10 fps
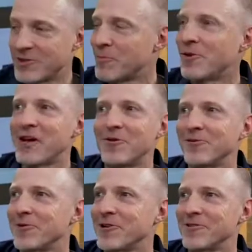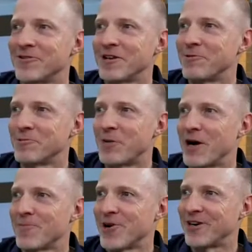a plain old Oreo cookie with
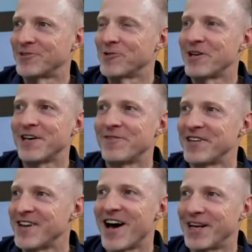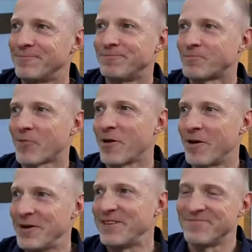Pop Rocks, so I give it a nine. I
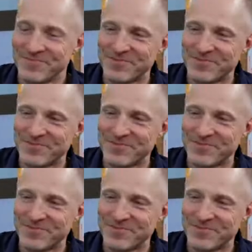mean, oh,